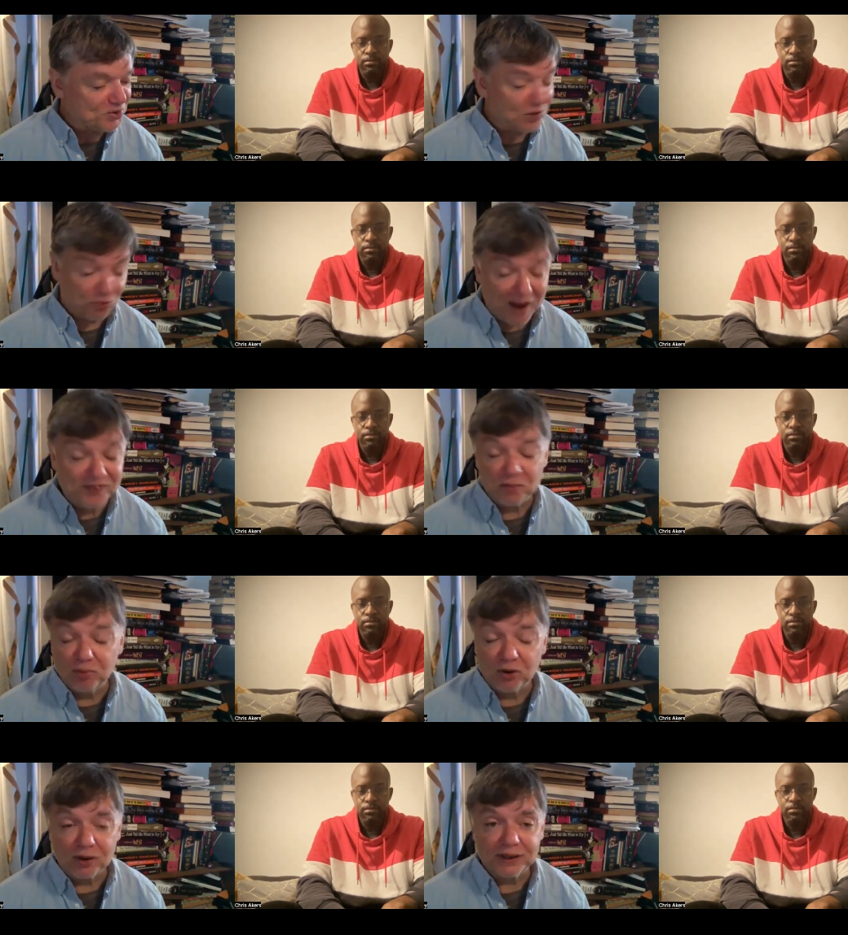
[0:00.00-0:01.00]
Speaker 1: to write the
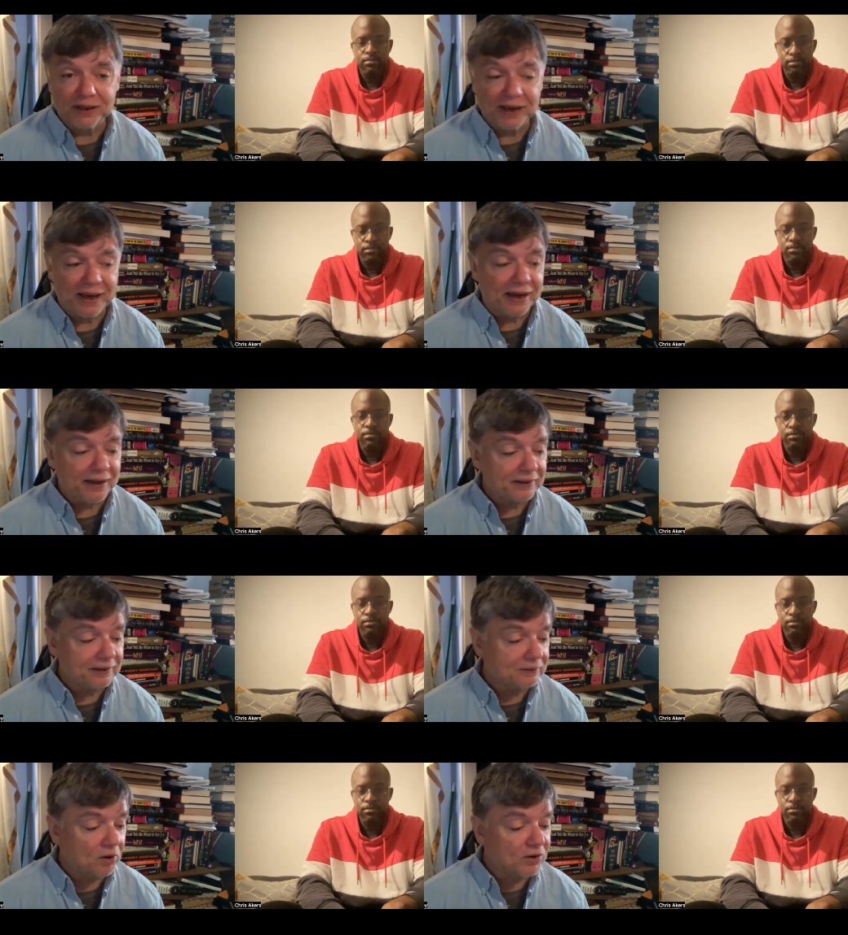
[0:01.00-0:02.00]
book
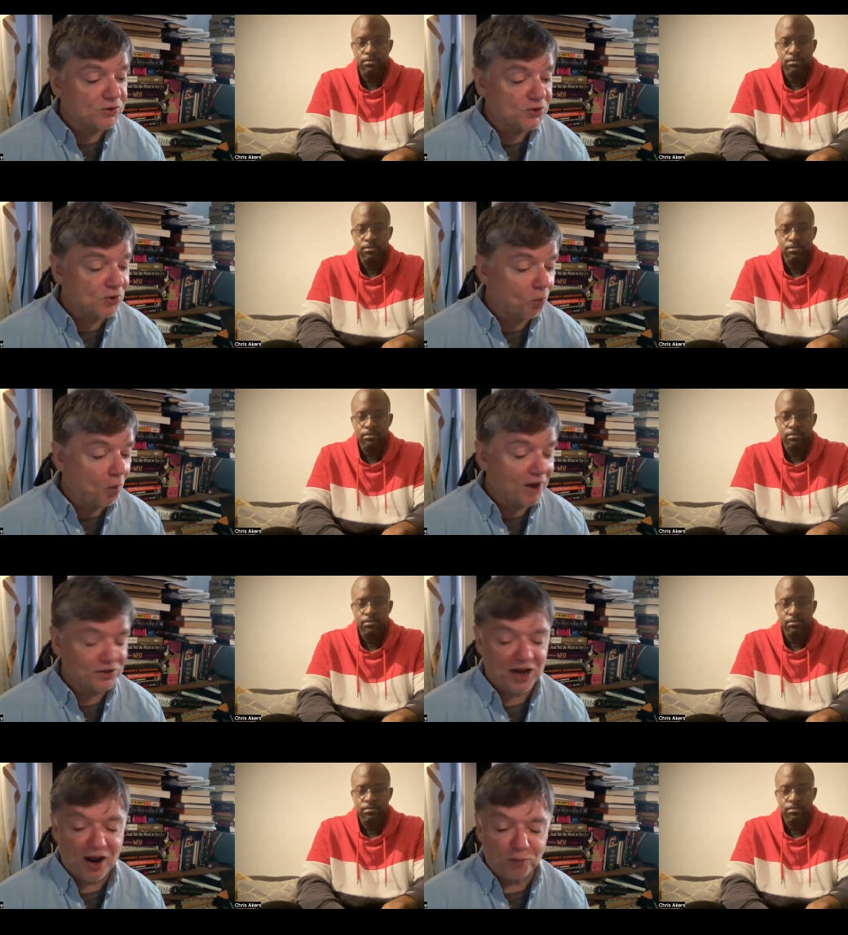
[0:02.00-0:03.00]
and also watch
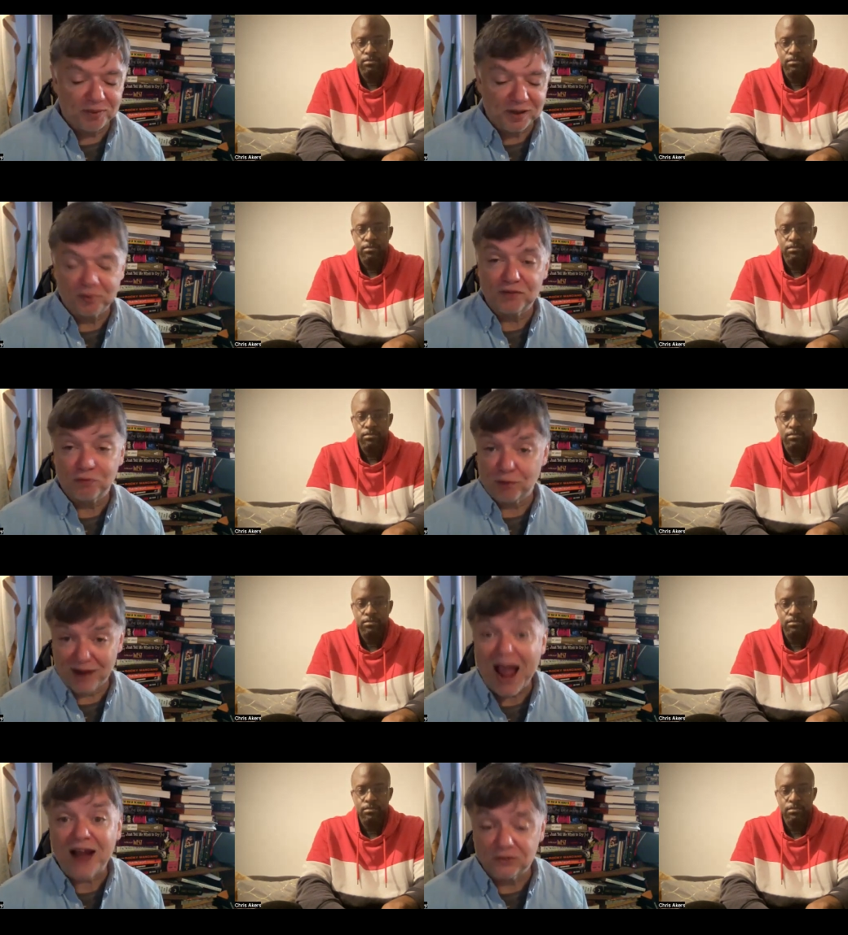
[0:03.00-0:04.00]
how people have
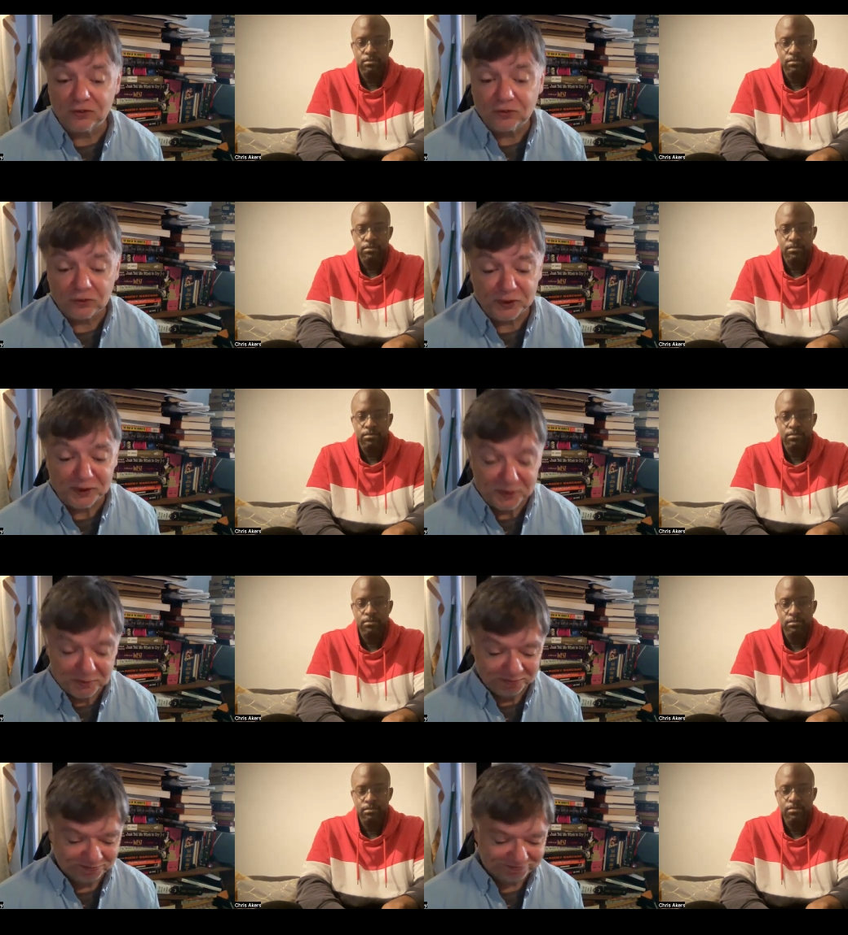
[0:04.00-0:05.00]
reacted to it?
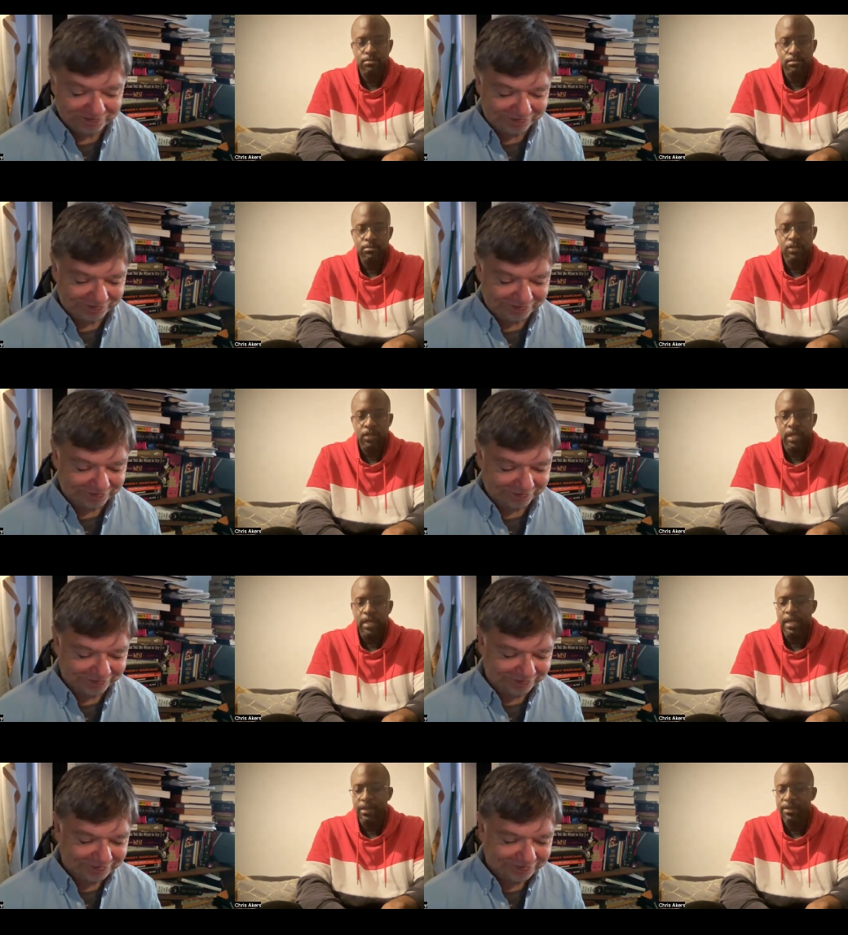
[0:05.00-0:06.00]

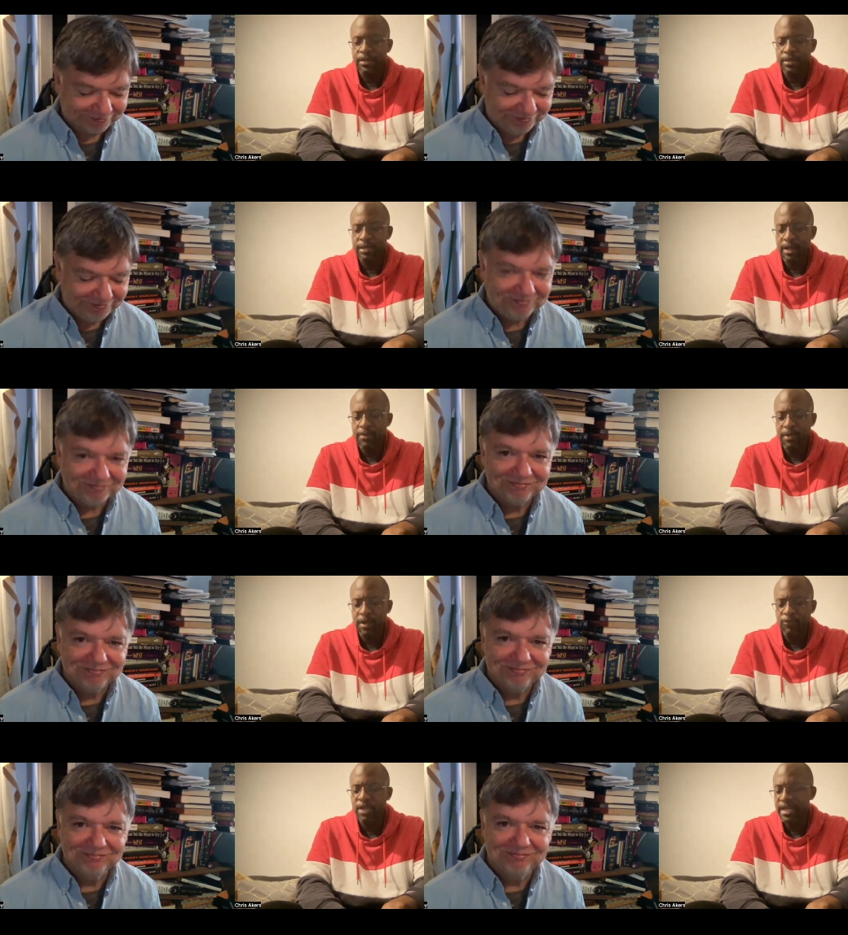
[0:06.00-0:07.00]
Speaker 2: Yeah, it's
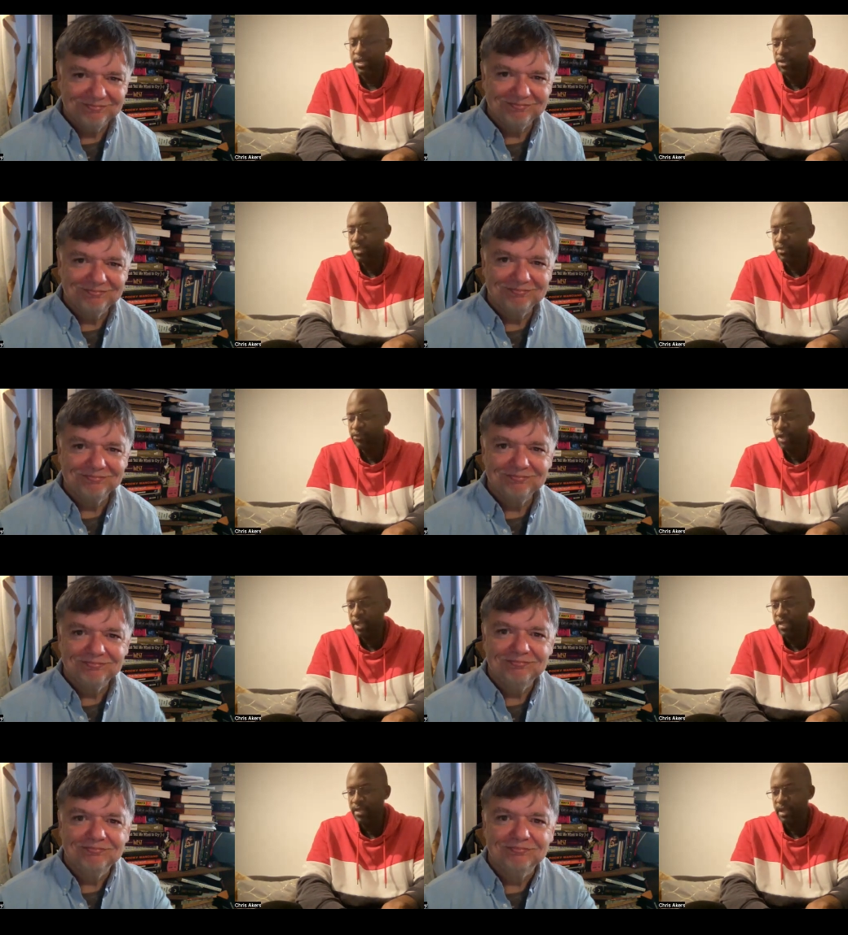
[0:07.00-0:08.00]
um, a really interesting
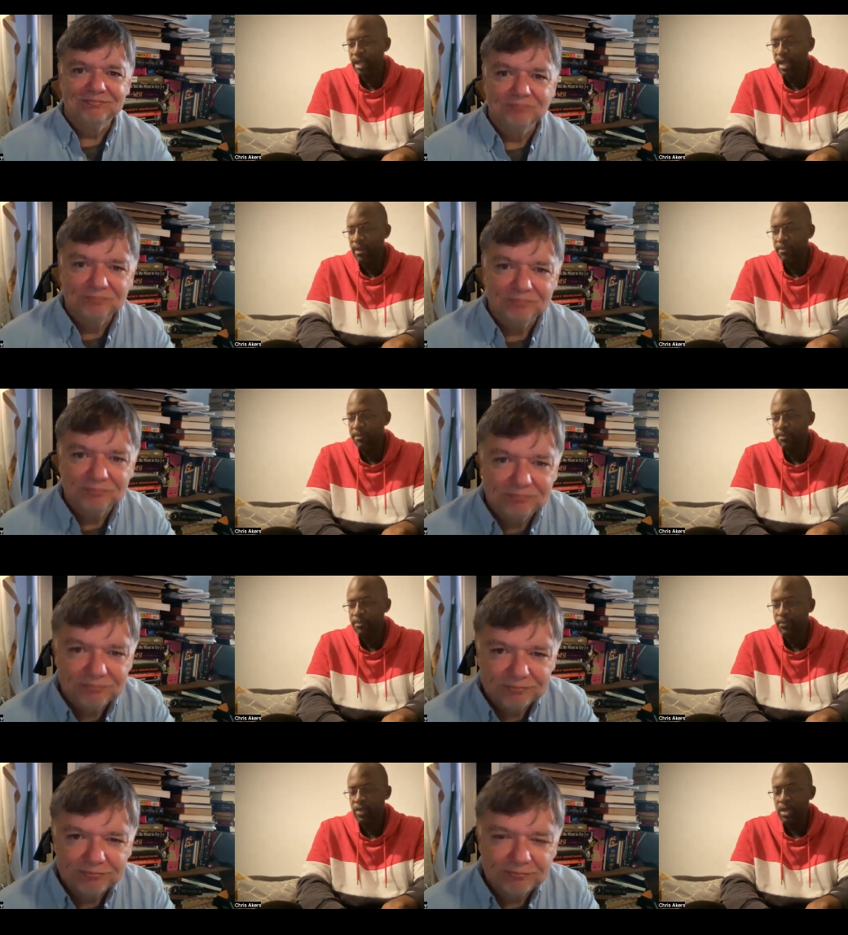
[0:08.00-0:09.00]
read. Um,
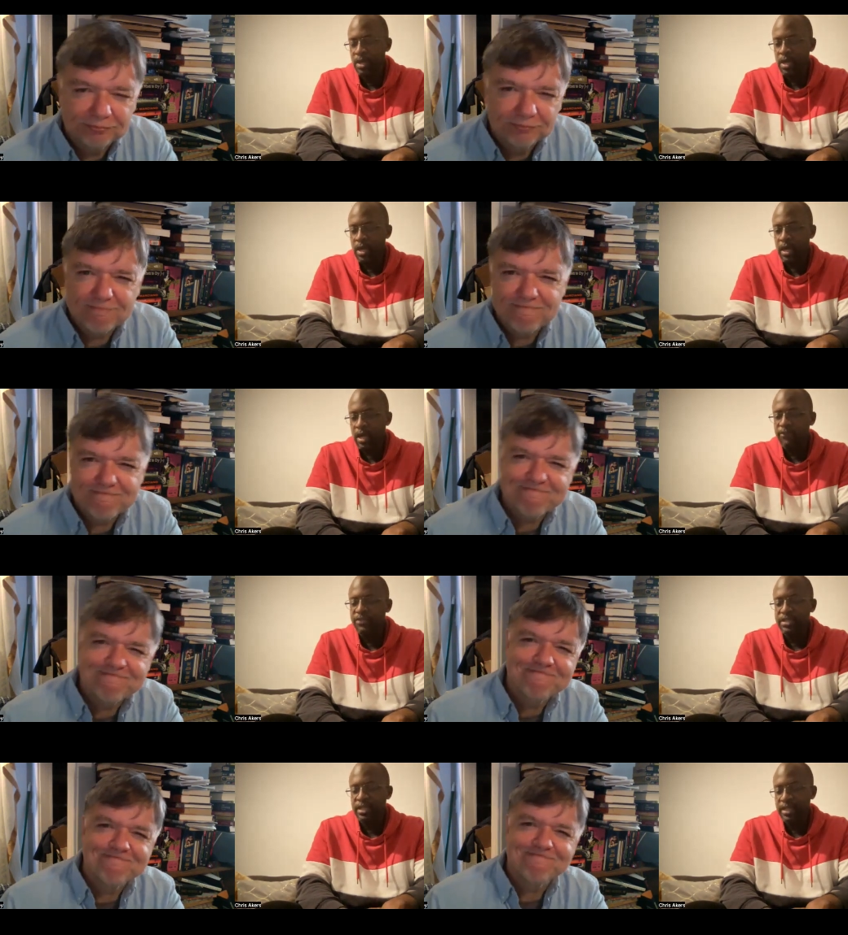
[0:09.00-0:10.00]

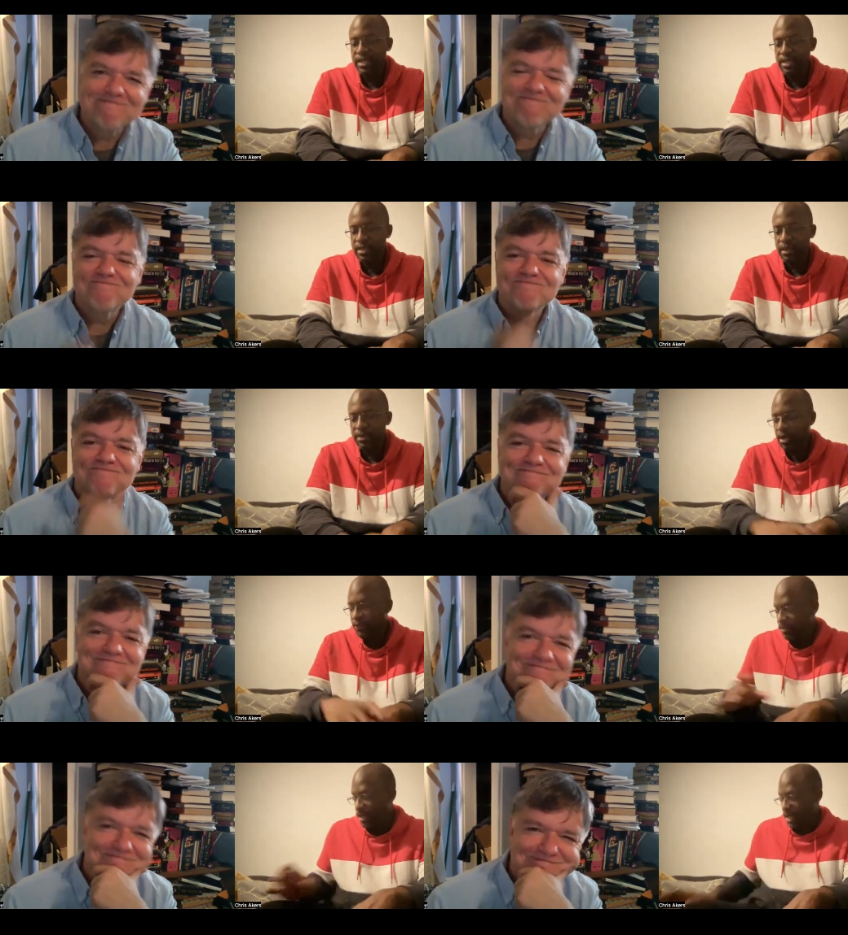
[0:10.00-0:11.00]
obviously, I mean,
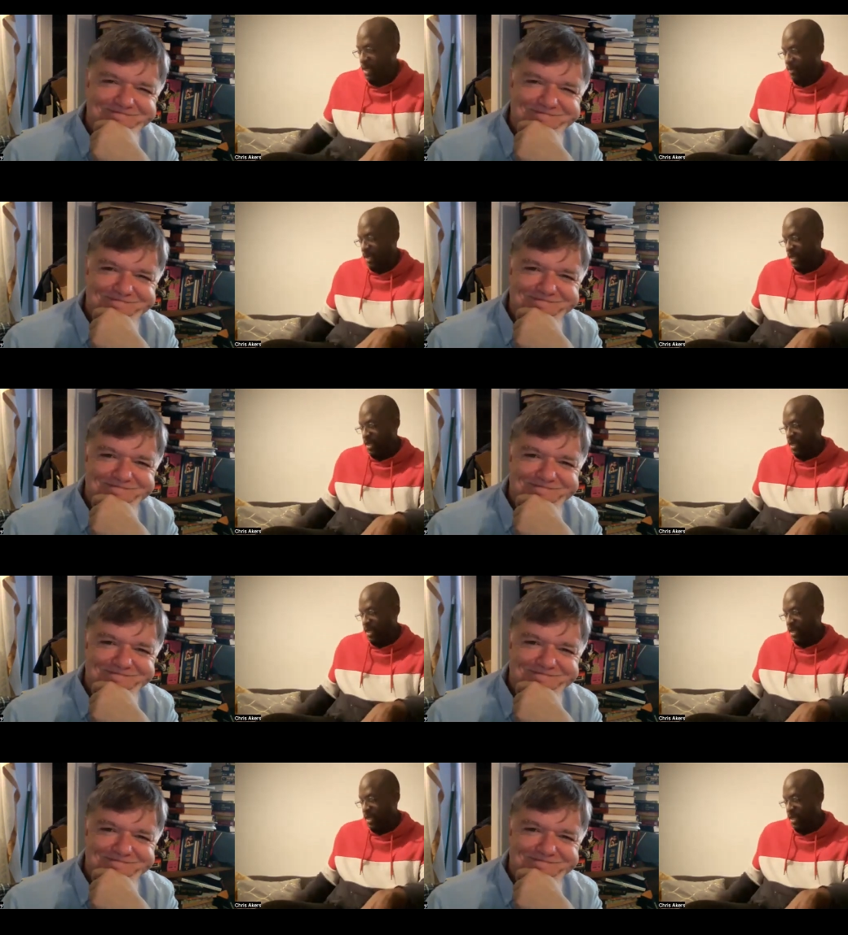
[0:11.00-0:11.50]
I've got my copy